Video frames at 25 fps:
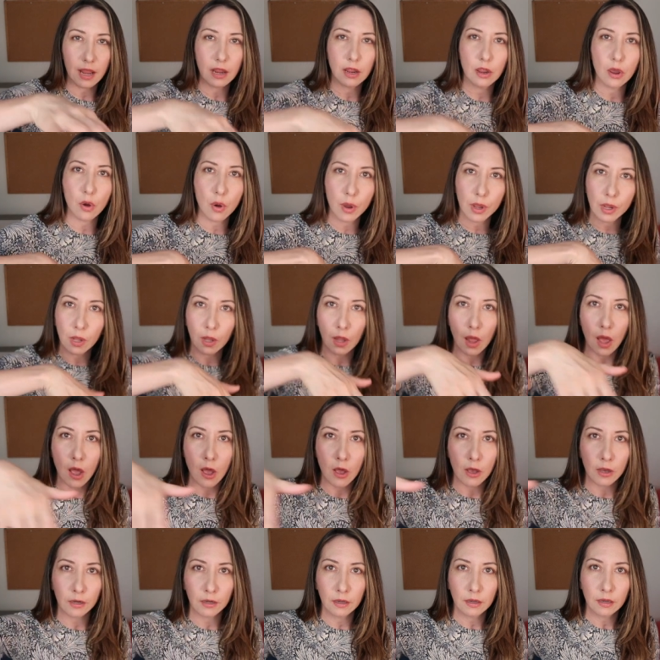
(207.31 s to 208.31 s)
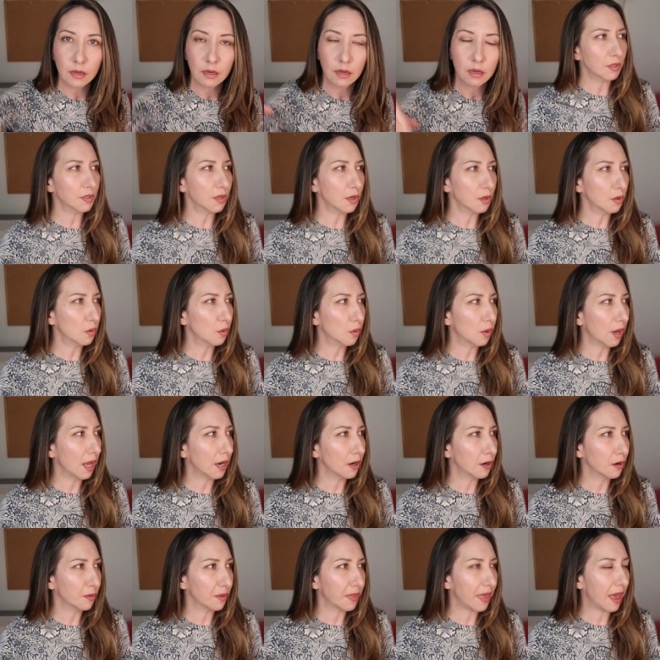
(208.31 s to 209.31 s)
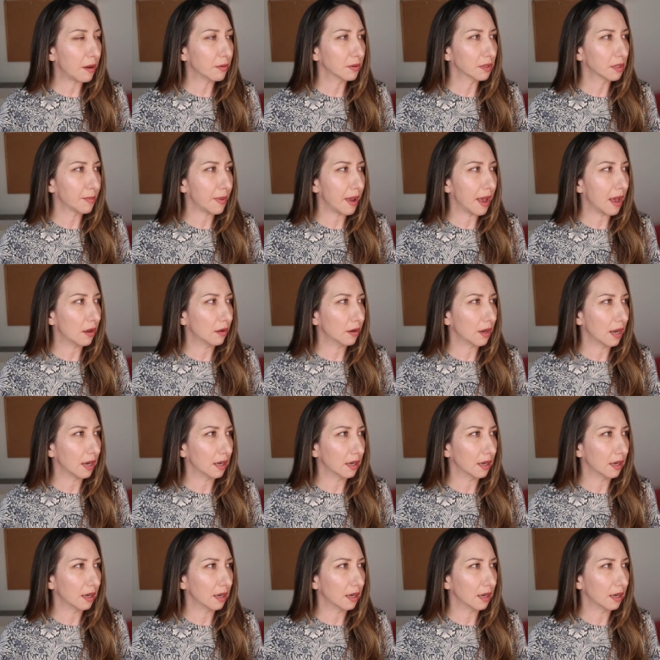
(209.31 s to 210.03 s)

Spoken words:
going along. So I don't know what that was about.